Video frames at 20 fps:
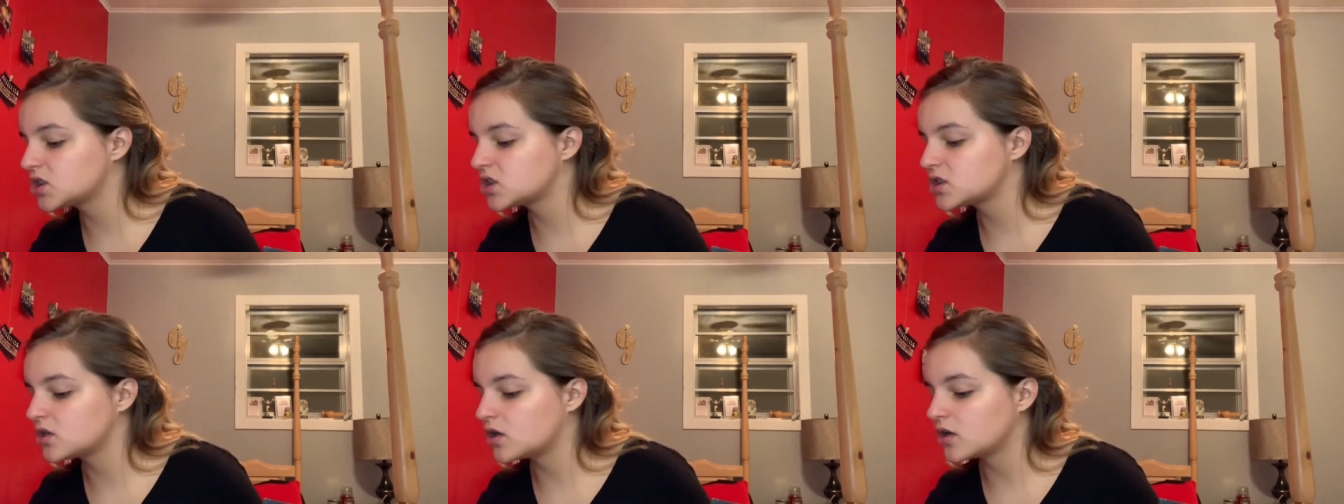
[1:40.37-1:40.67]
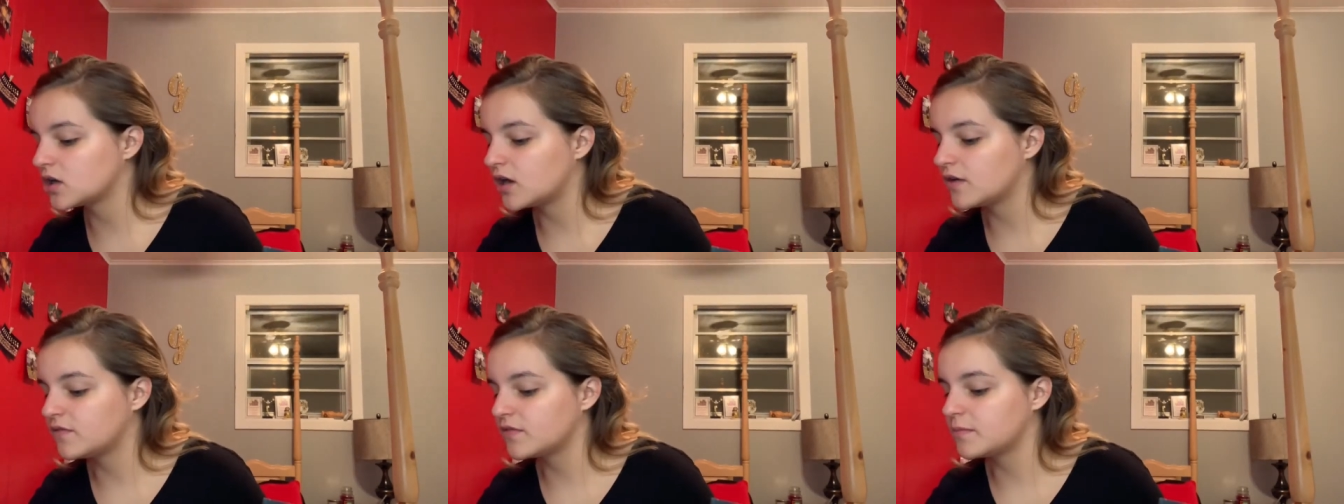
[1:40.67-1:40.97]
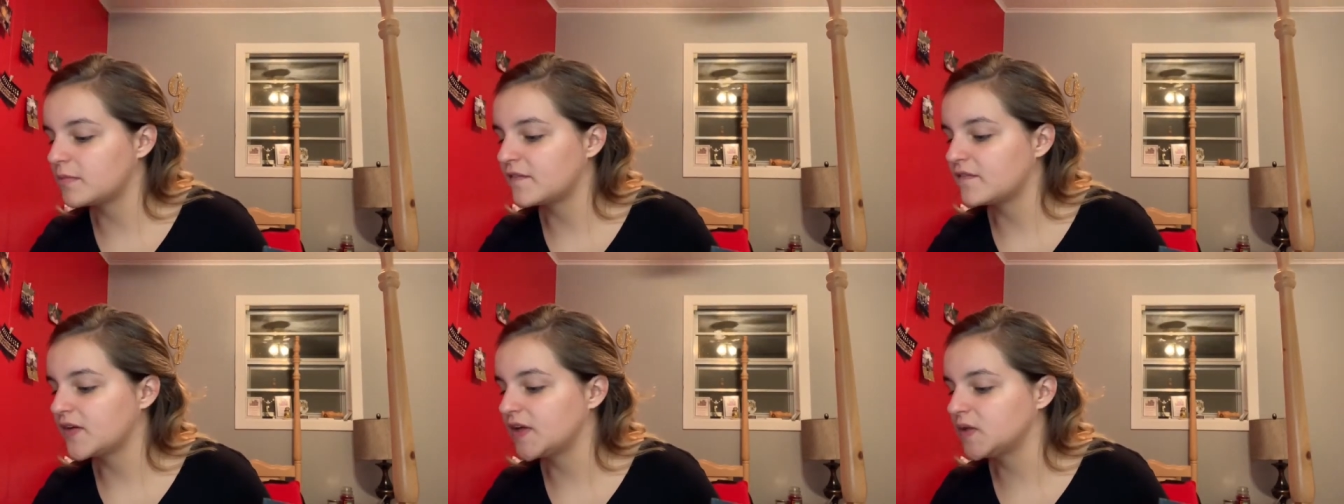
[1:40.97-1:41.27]
start off with
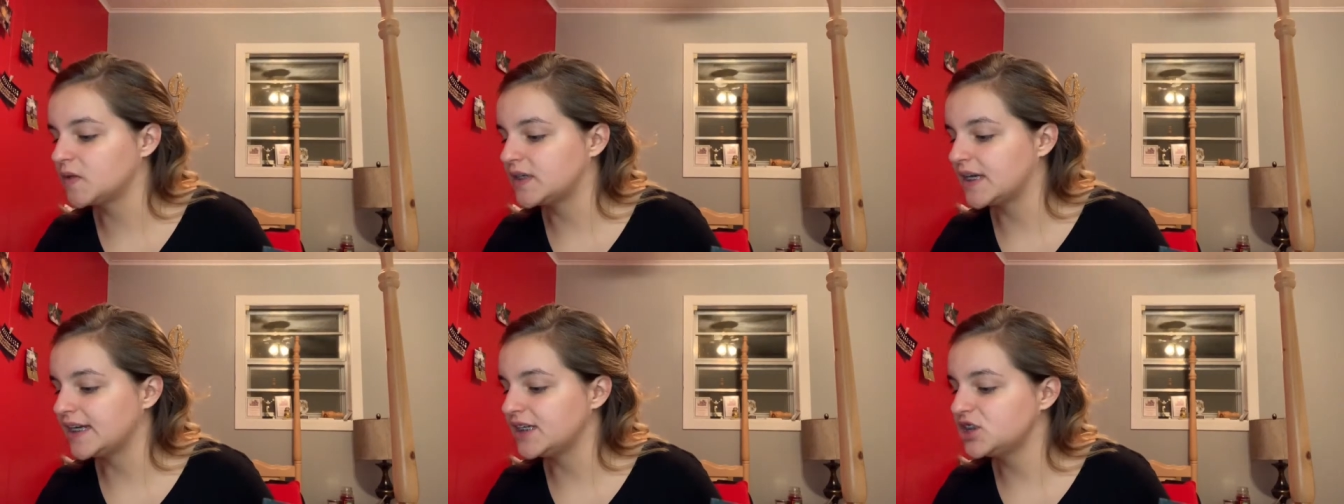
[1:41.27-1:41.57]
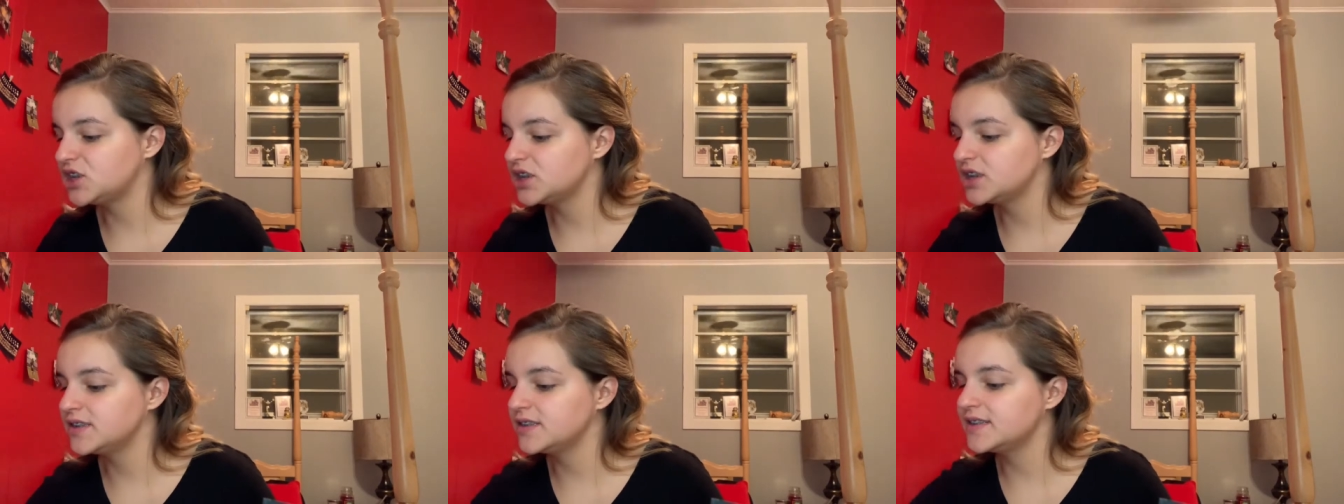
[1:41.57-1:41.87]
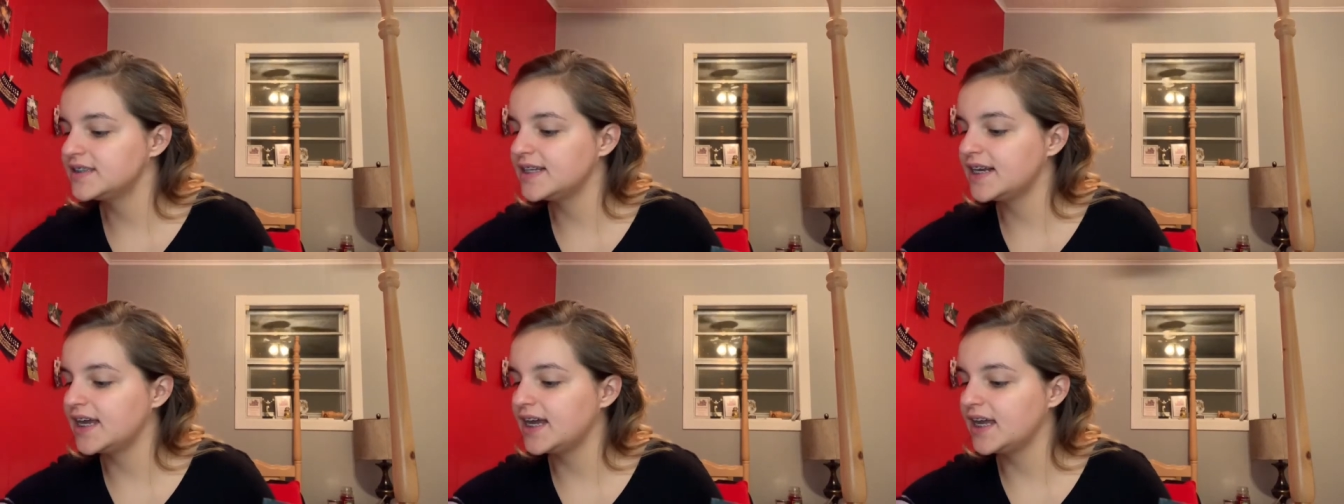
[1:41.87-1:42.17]
my foundation
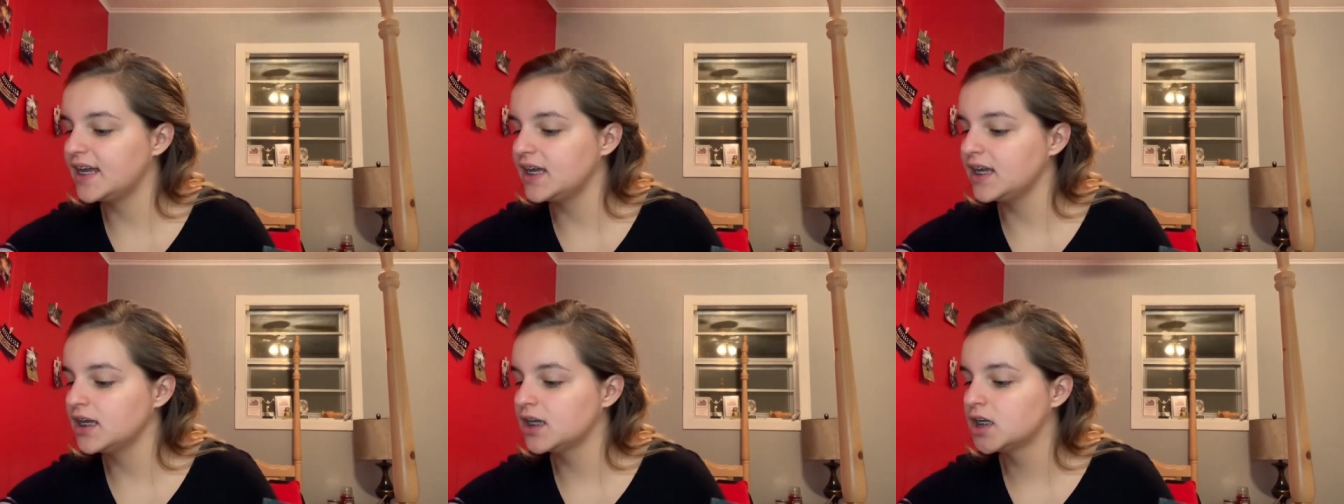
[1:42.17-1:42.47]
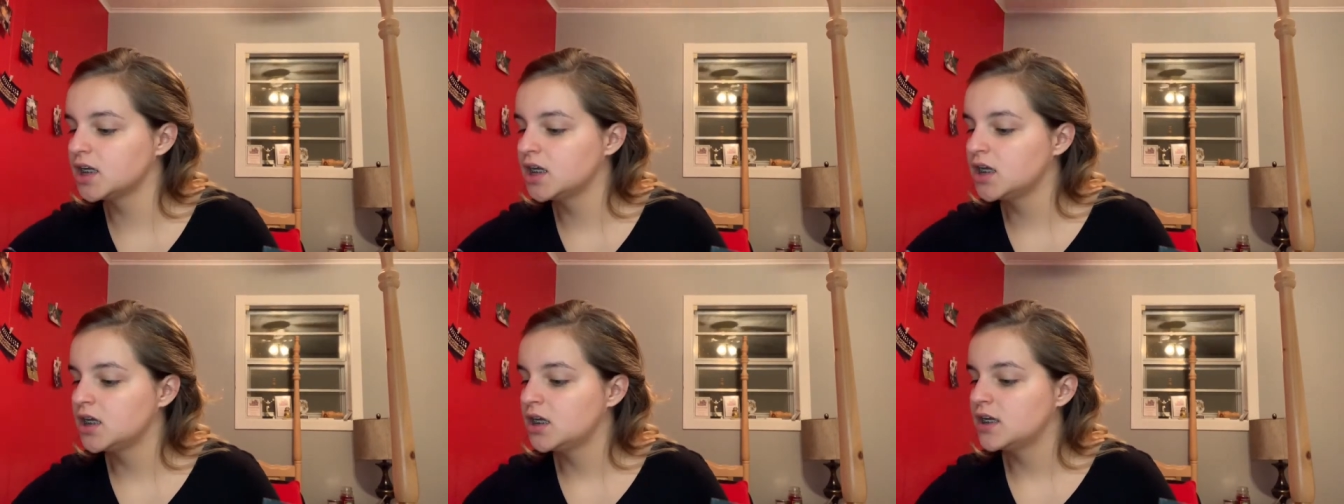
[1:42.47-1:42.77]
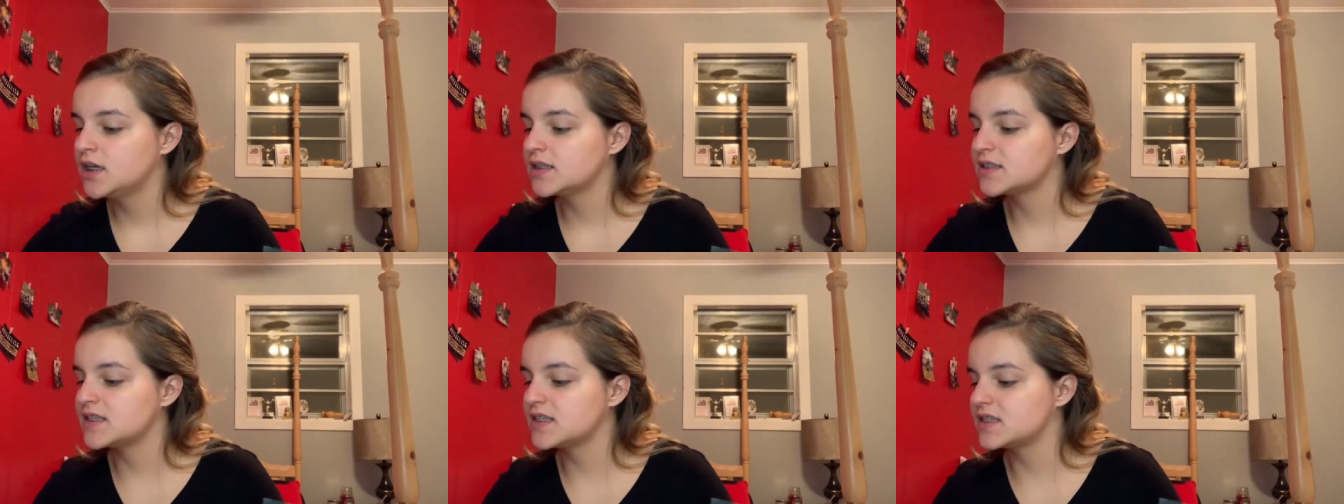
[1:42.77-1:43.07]
today
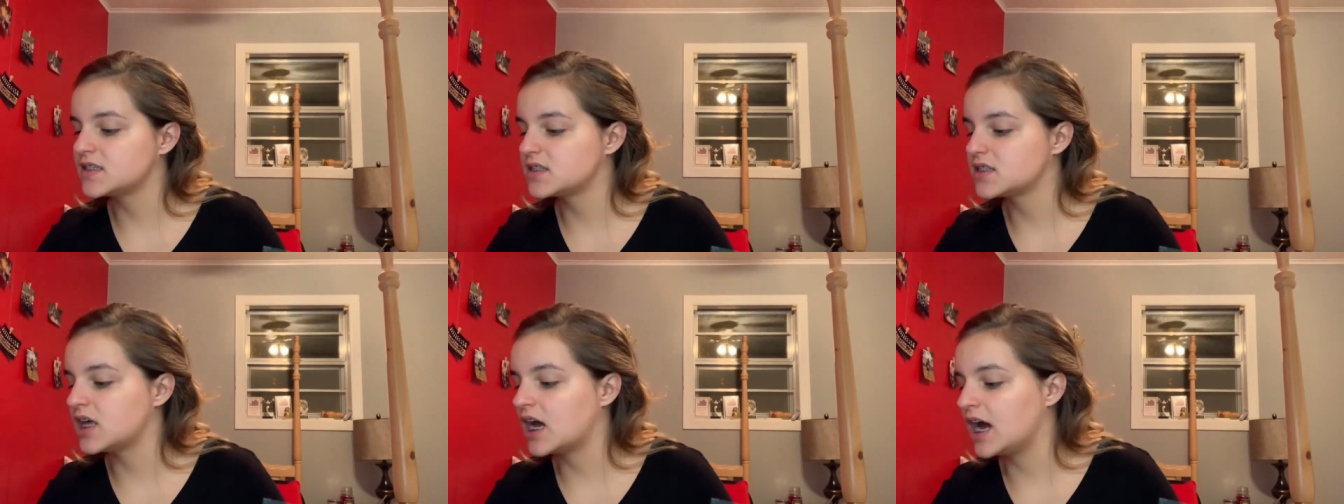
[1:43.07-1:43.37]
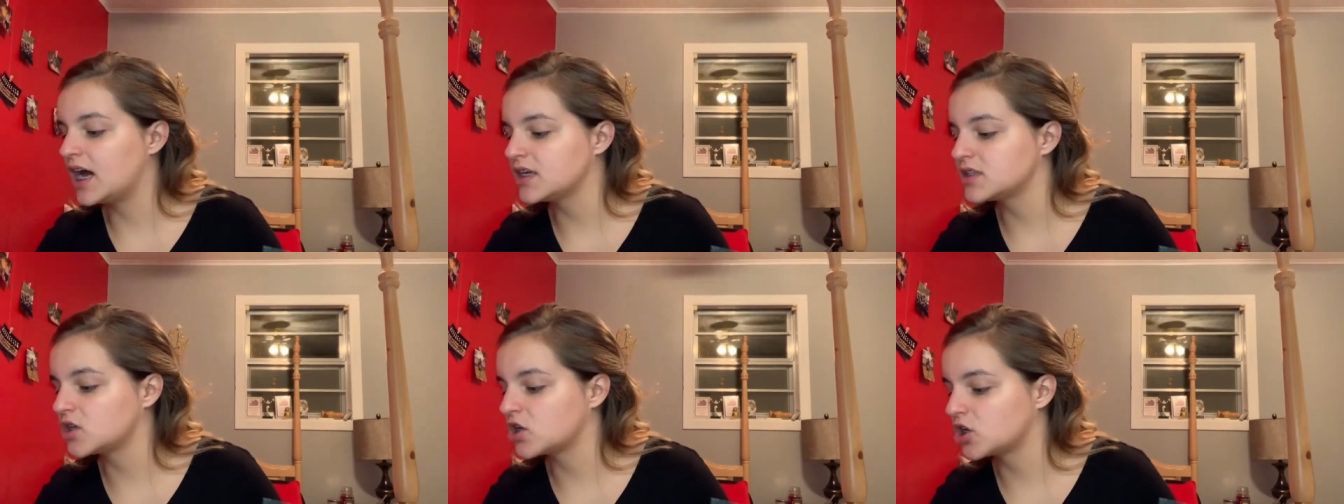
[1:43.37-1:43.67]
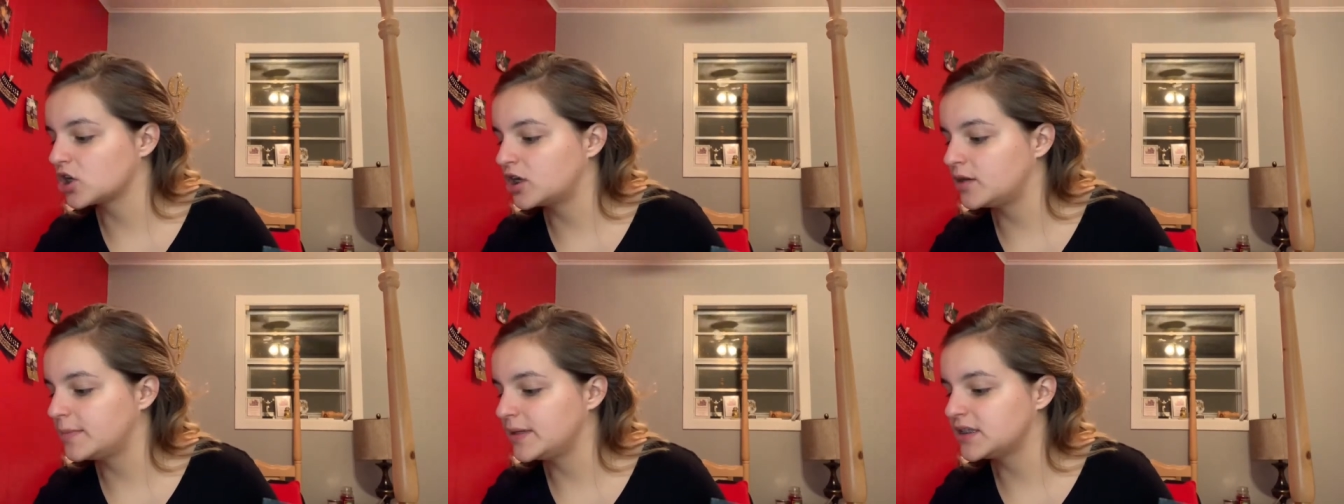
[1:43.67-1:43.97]
since the eyes aren't
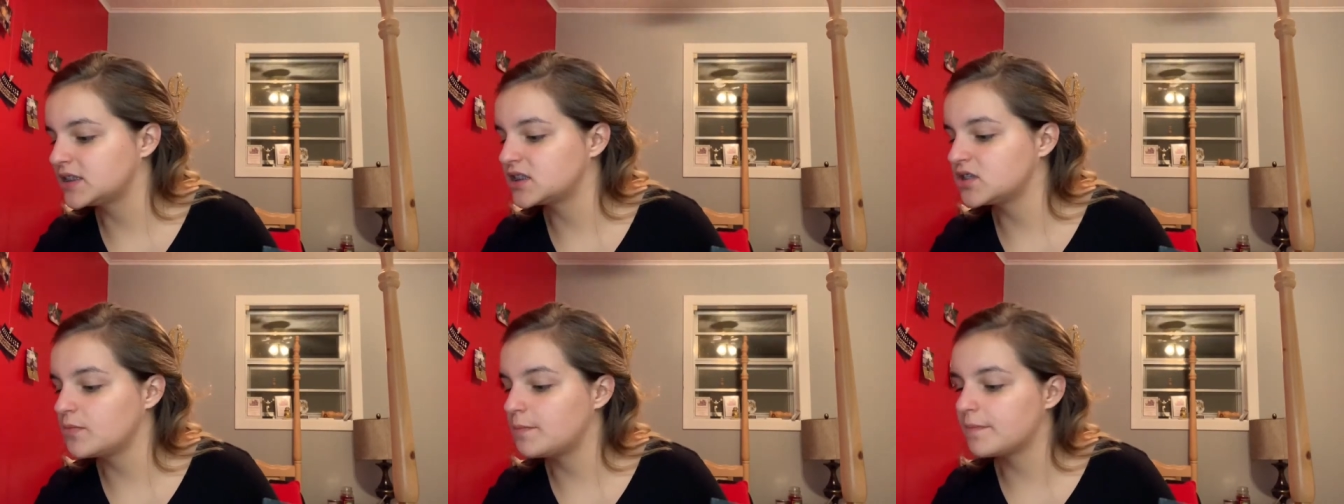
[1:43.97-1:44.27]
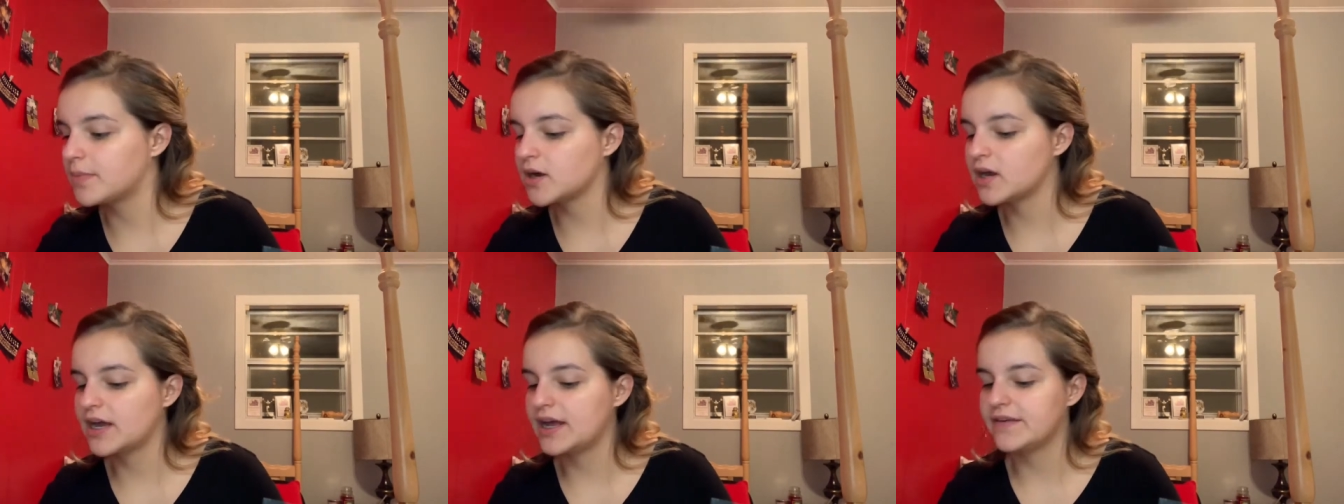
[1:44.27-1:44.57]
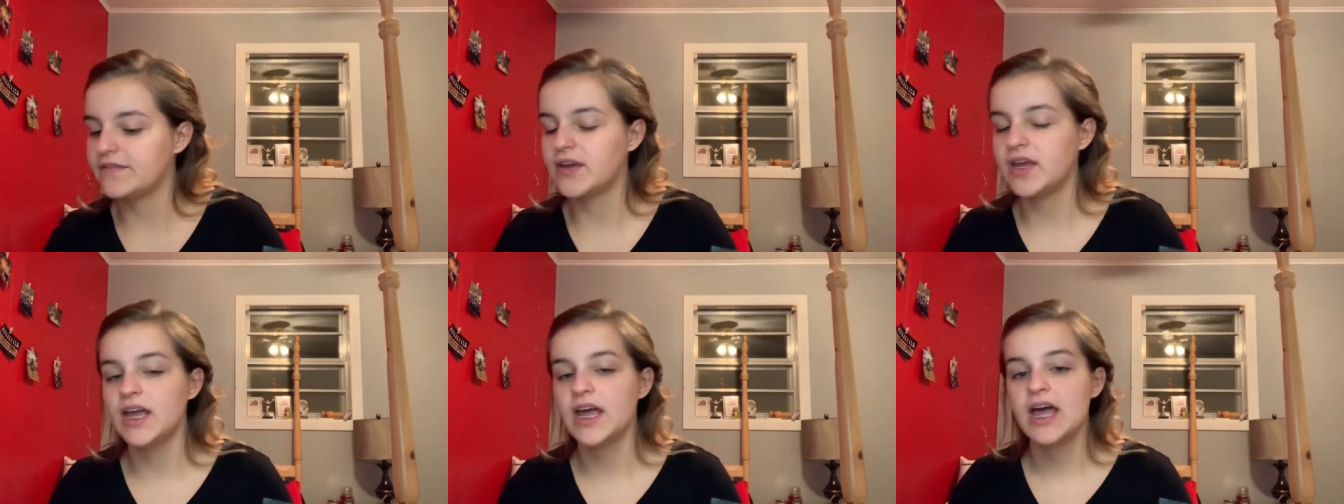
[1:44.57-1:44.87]
going to be super
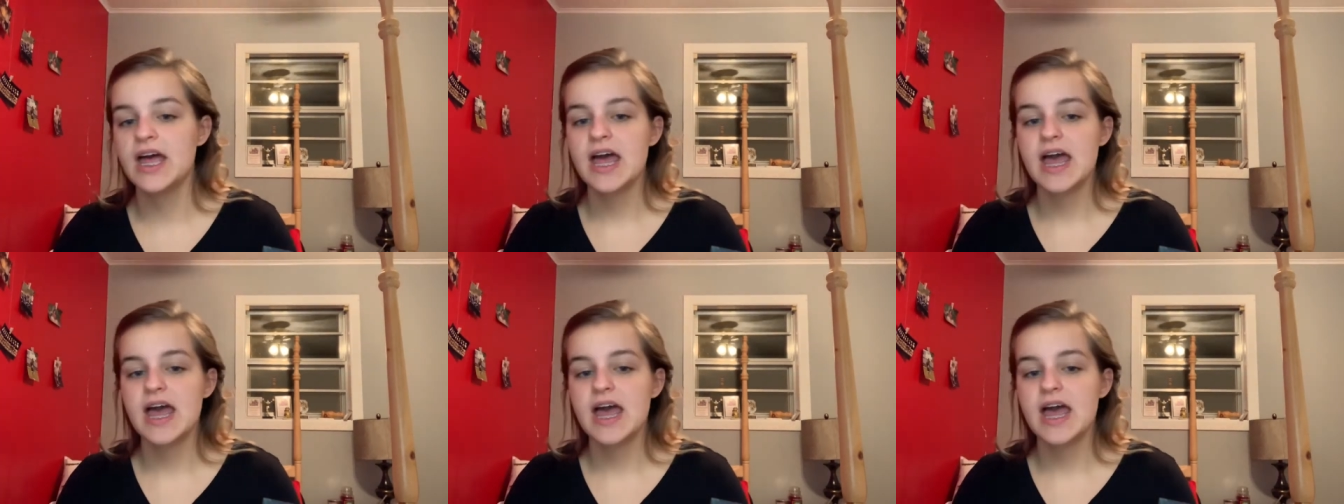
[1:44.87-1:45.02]
heavy.